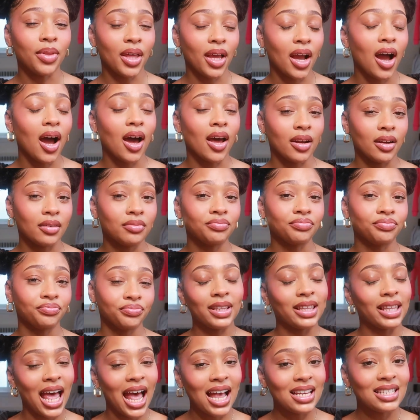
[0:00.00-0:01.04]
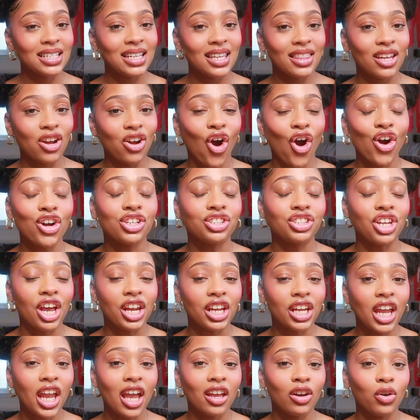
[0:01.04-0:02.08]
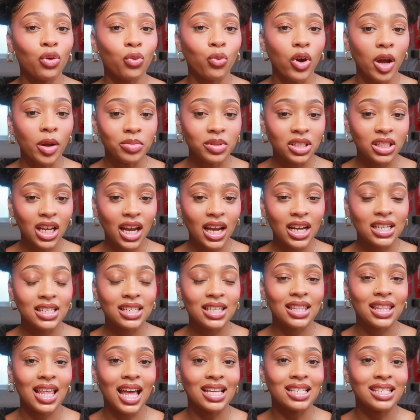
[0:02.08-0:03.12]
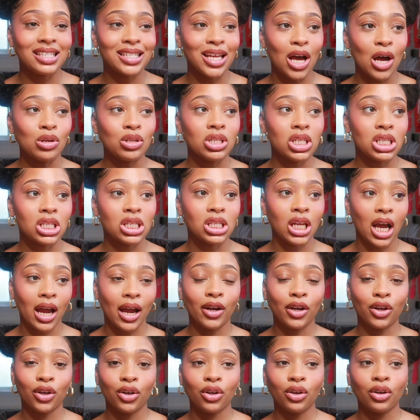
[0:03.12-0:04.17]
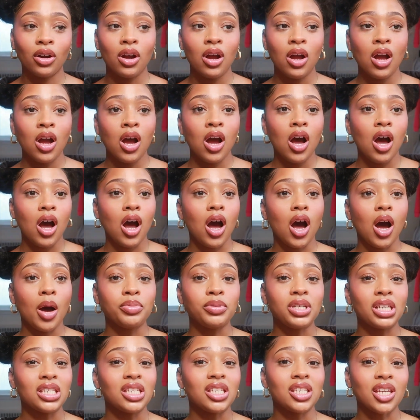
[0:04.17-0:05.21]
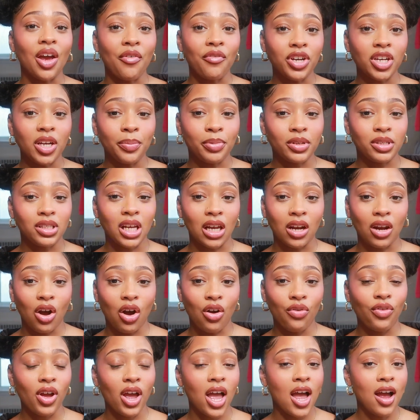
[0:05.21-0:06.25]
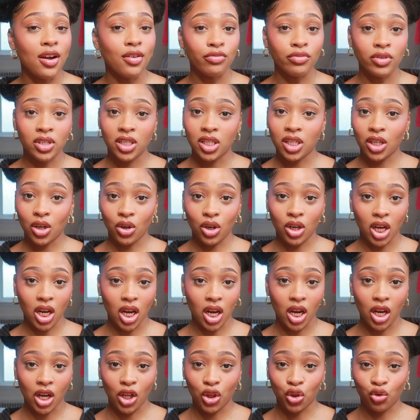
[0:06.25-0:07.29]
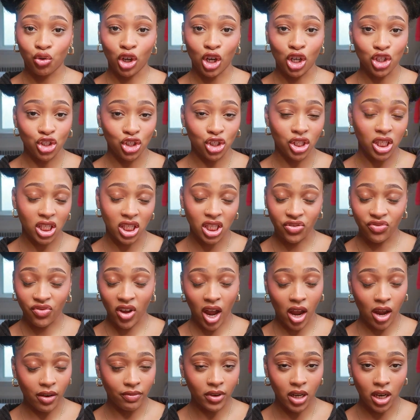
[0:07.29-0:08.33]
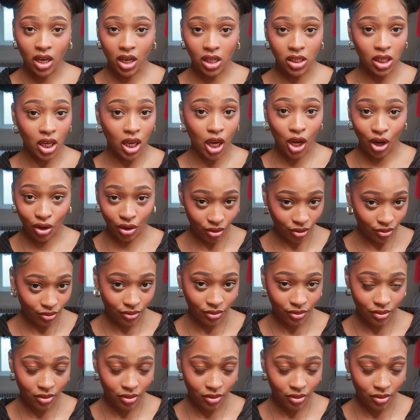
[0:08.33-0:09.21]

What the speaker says: They got it. Lastly, there are dedicated websites that sell designer up to 70% off every single day, 365 days a year.